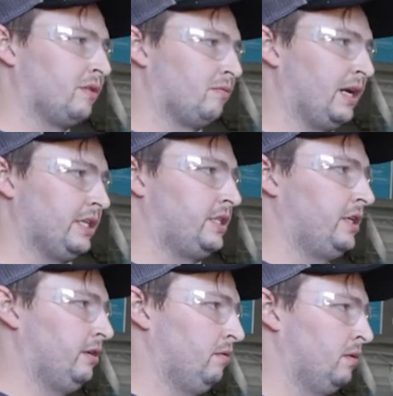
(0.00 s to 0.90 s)
to run
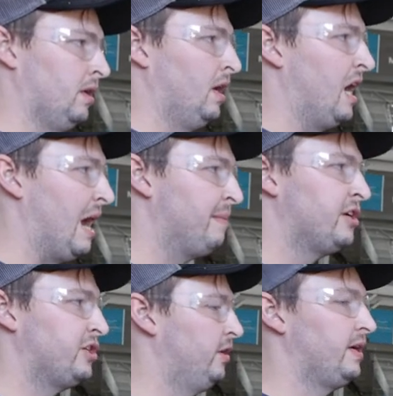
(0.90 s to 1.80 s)
two. I'm
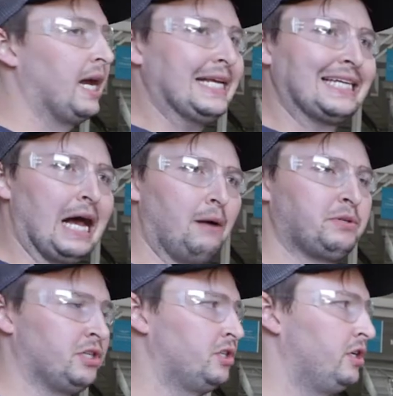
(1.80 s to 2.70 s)
gonna show you guys
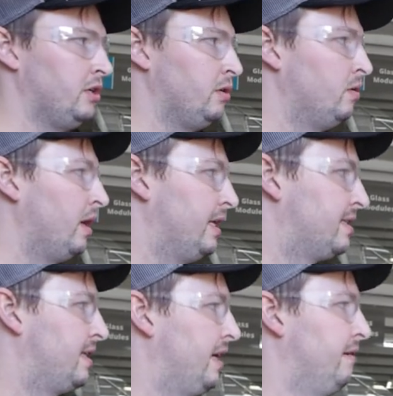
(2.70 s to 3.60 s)
option two
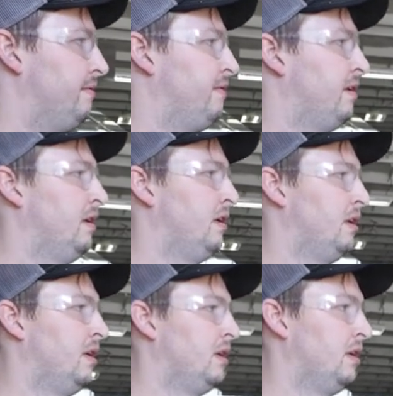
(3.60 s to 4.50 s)
instead of
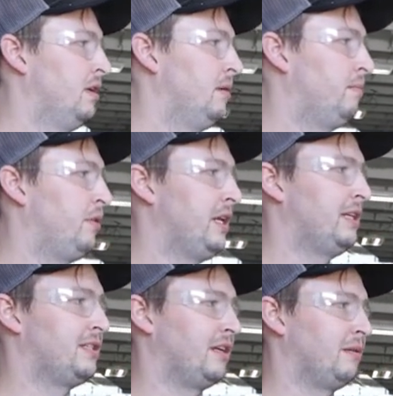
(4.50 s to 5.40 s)
putting
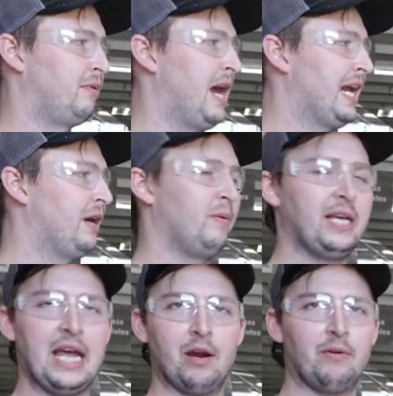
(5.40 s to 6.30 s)
this on the bracket. We
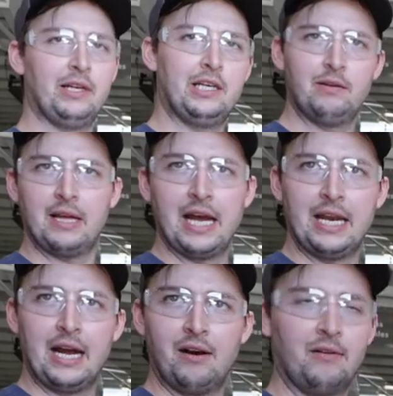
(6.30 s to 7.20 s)
can't really do that
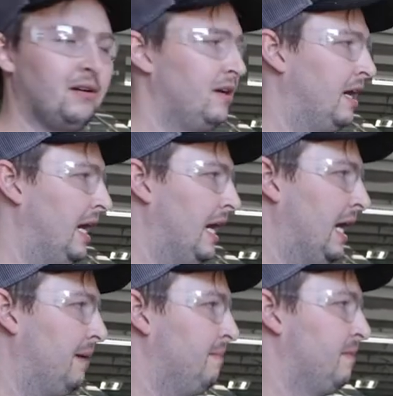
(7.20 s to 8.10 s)
now.
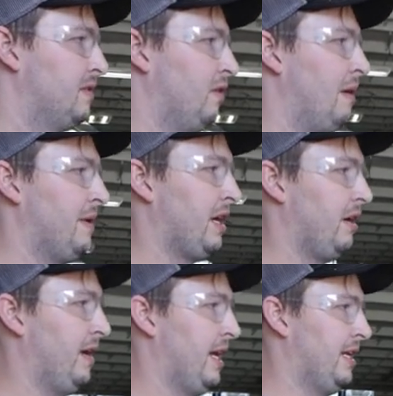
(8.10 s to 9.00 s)
So I'm gonna
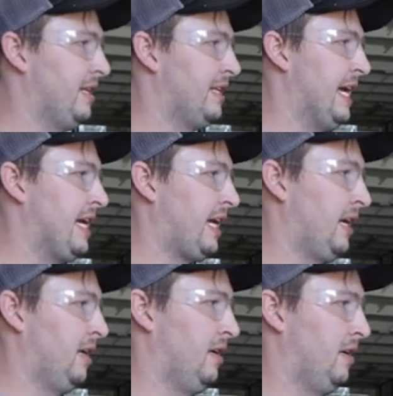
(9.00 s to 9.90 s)
go ahead and take